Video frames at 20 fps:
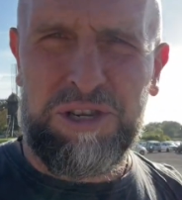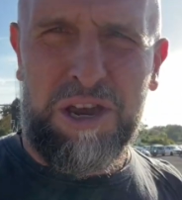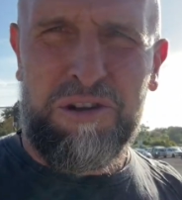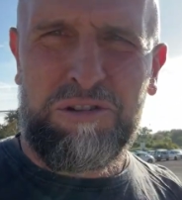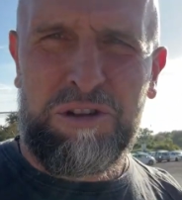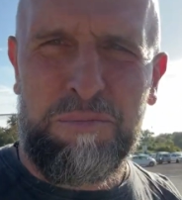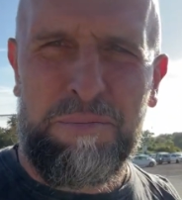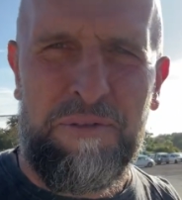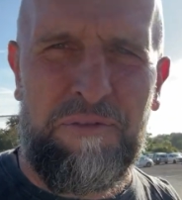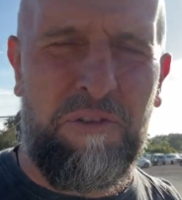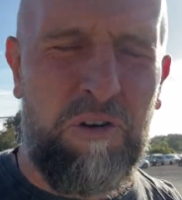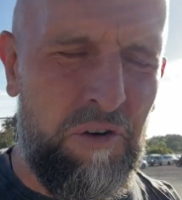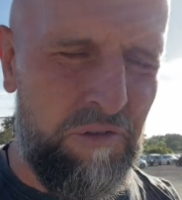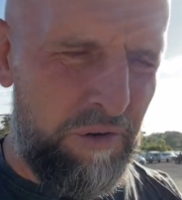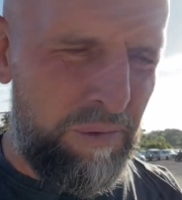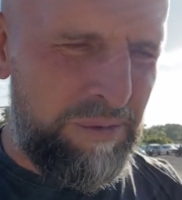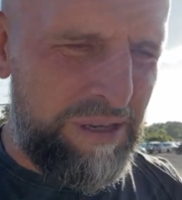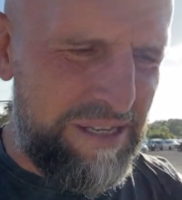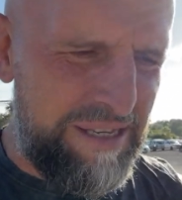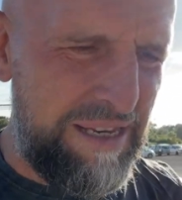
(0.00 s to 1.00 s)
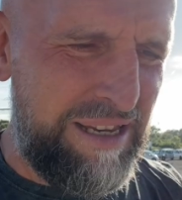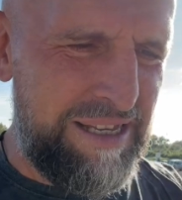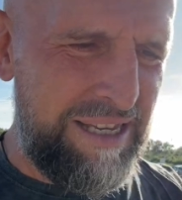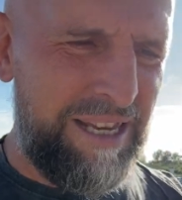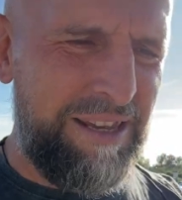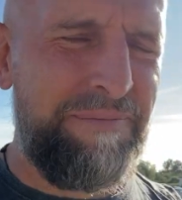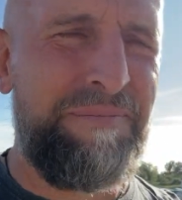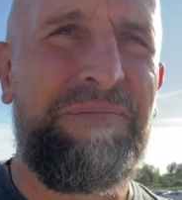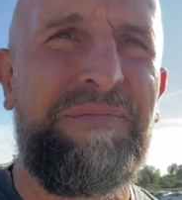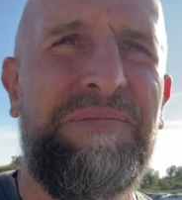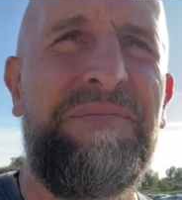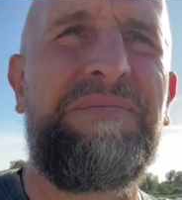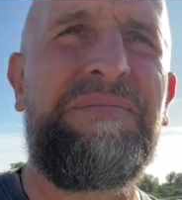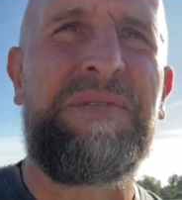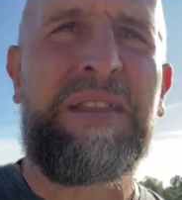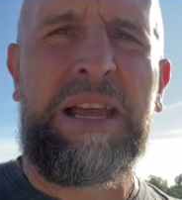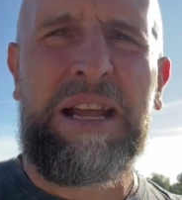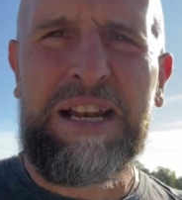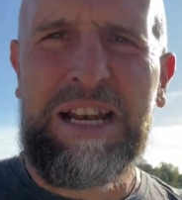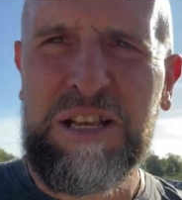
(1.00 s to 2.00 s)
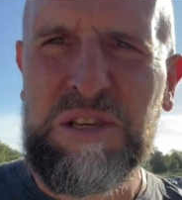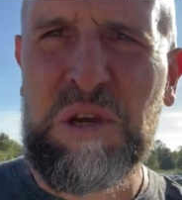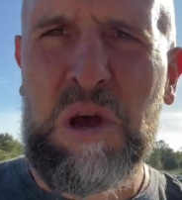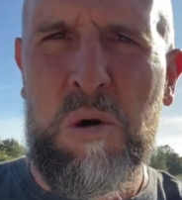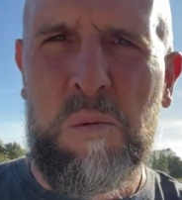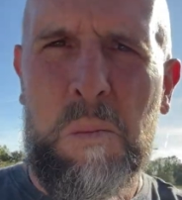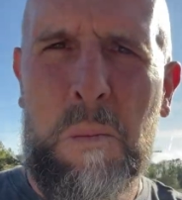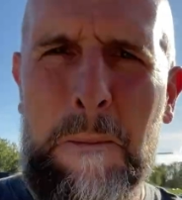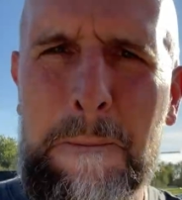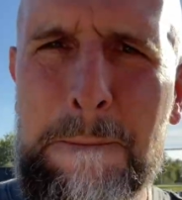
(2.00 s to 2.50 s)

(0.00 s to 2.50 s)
shown you before from this city. Let's go.